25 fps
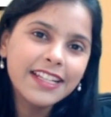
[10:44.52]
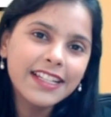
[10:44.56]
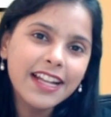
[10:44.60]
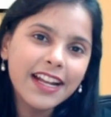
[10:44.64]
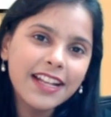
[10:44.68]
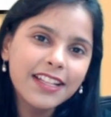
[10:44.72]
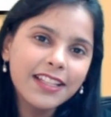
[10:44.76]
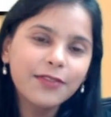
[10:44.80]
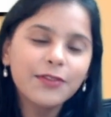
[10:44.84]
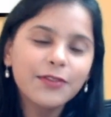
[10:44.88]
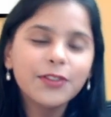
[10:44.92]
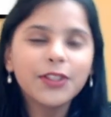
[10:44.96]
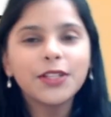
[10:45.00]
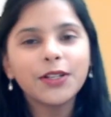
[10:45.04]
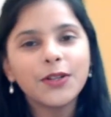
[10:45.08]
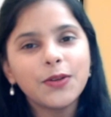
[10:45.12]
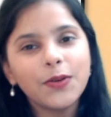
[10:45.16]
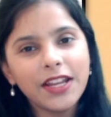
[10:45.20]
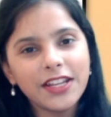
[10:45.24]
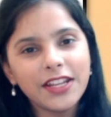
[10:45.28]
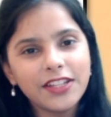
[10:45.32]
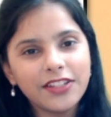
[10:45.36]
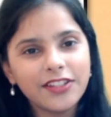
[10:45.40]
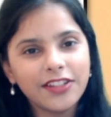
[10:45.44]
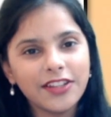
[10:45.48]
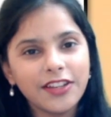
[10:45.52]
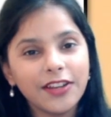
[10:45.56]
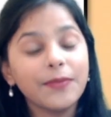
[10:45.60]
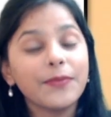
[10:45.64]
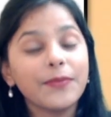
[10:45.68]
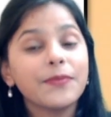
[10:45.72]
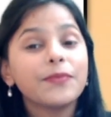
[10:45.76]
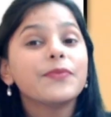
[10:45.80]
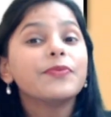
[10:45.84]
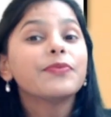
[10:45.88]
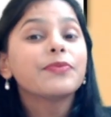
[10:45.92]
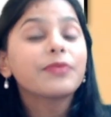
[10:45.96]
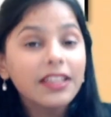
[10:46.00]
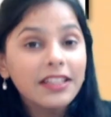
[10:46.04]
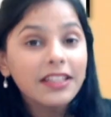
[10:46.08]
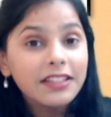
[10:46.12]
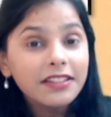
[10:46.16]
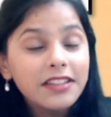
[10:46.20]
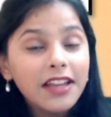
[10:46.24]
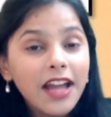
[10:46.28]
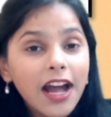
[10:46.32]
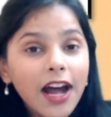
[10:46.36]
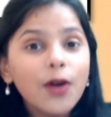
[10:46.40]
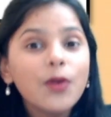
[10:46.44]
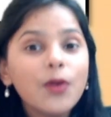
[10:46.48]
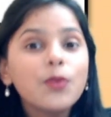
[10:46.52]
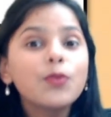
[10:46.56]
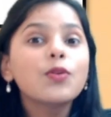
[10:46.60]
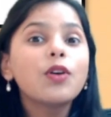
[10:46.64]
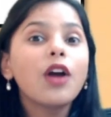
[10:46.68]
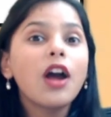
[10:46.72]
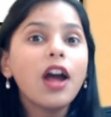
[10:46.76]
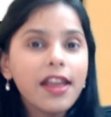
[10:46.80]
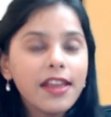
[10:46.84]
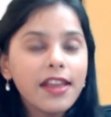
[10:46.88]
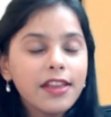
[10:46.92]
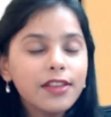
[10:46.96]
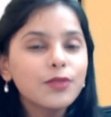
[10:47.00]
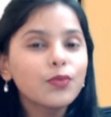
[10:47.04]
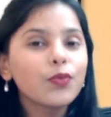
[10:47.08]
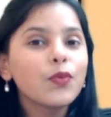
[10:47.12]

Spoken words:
answer for the question. Now guys,